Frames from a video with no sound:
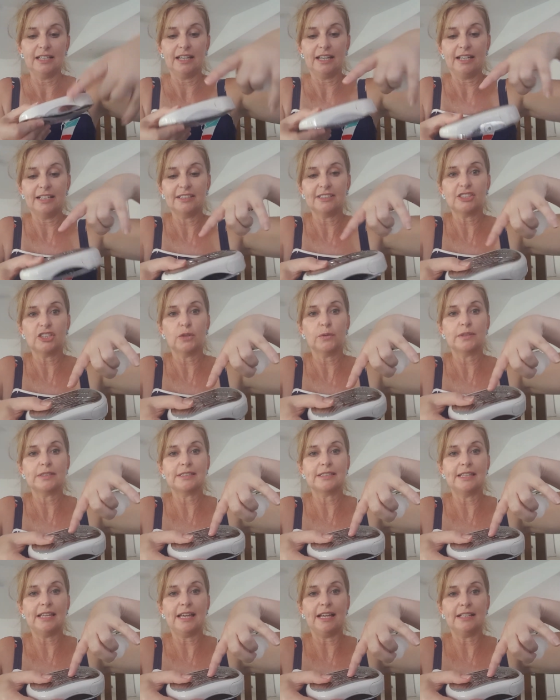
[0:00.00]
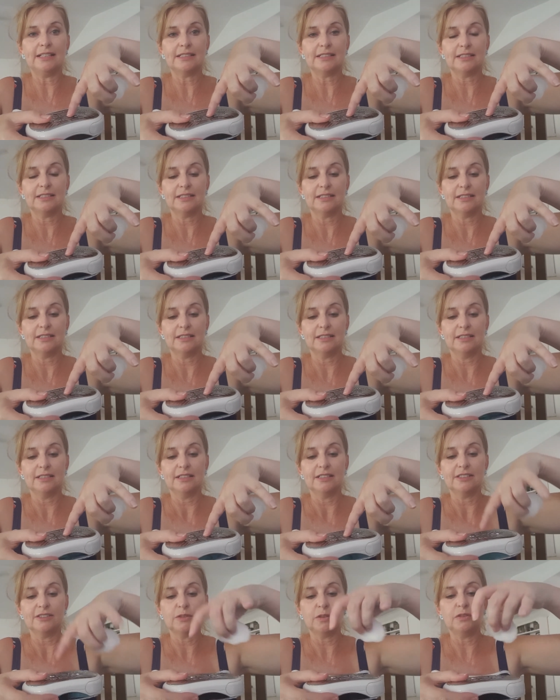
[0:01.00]
and so is that.
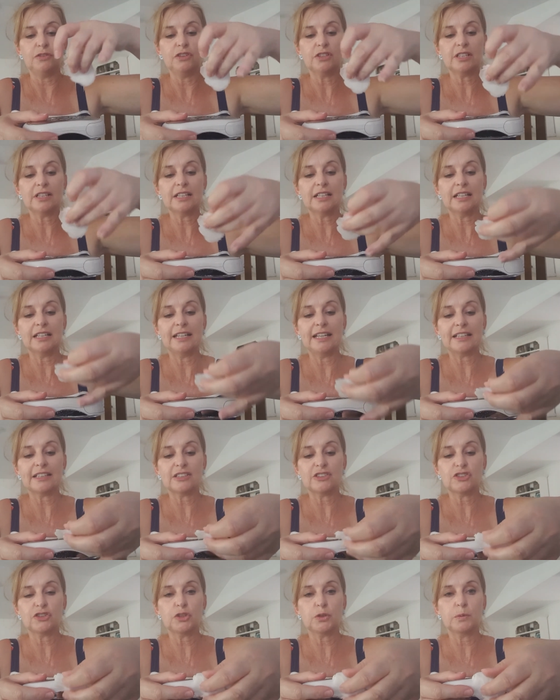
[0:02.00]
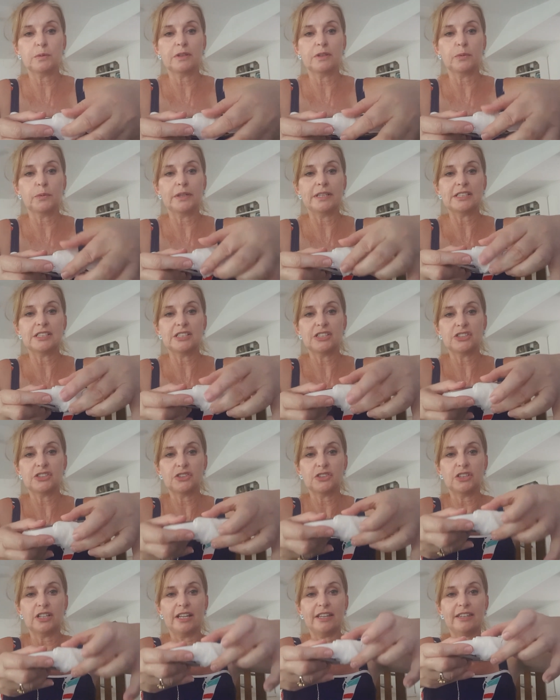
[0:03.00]
So if you can connect the two with a wet
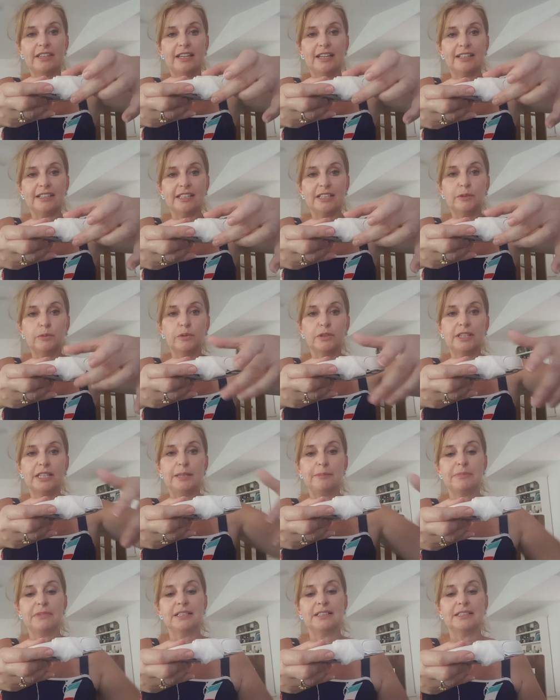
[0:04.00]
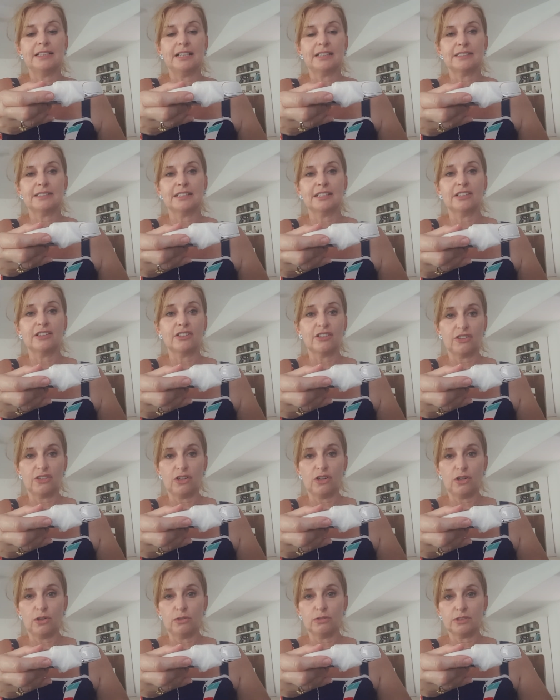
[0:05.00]
tissue like that, it will keep conducting the
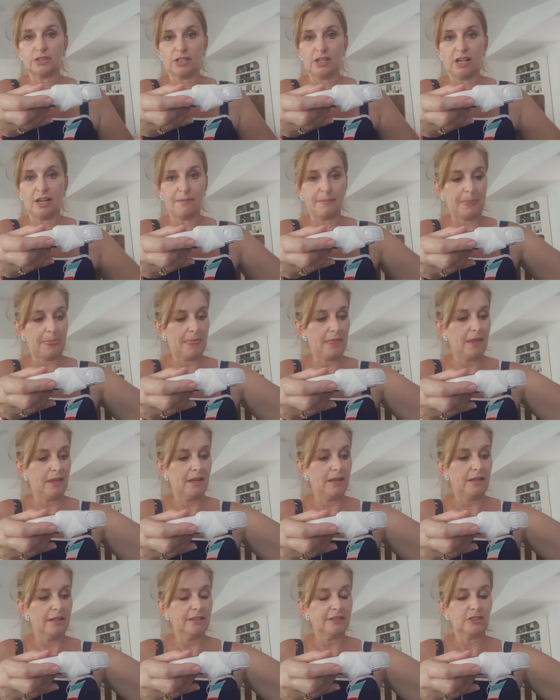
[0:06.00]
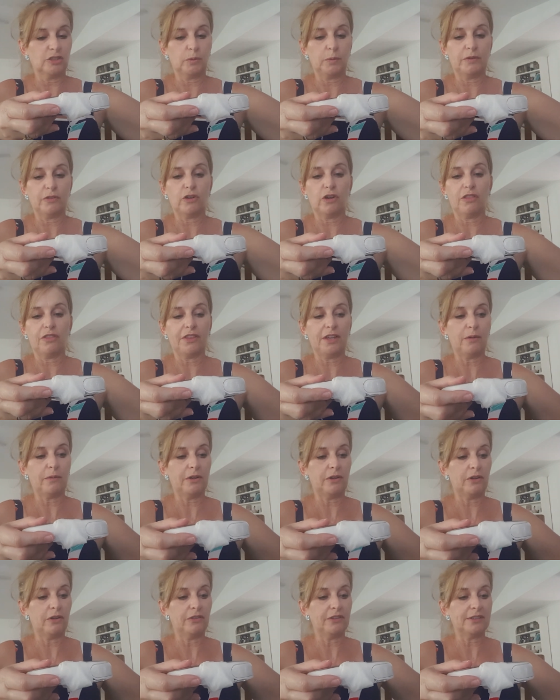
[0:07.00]
whole time. So we've got that
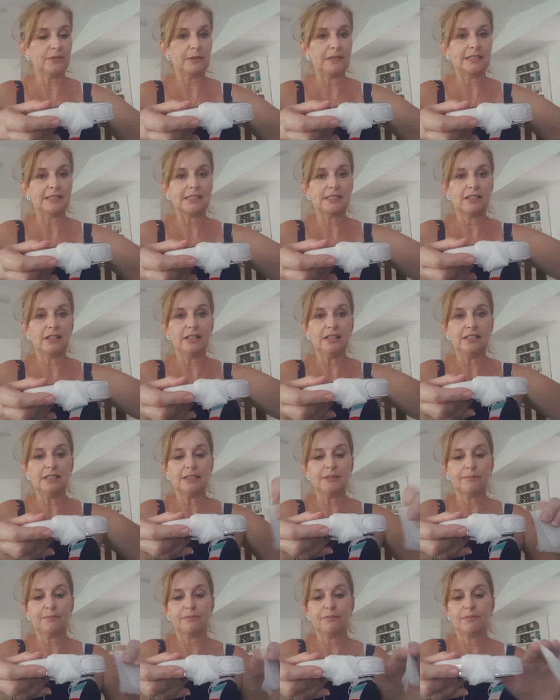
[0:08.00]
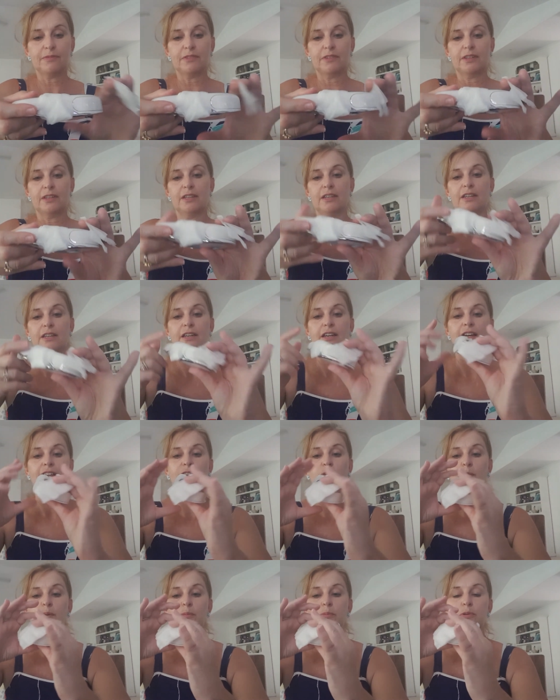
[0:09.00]
one on the one side and
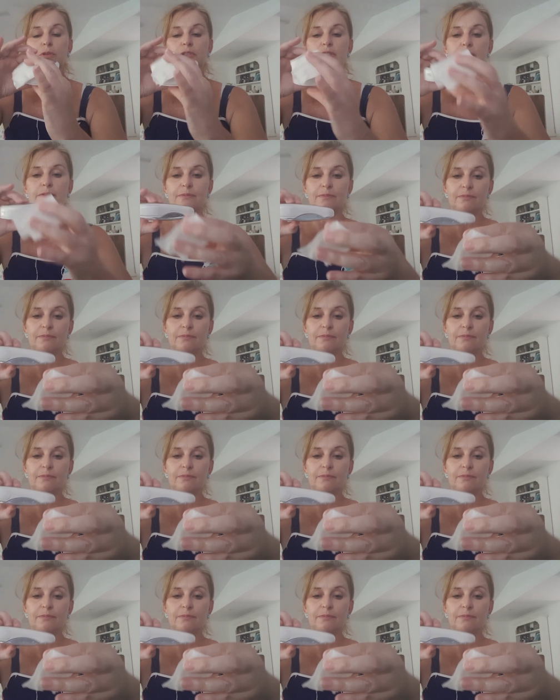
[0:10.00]
then we put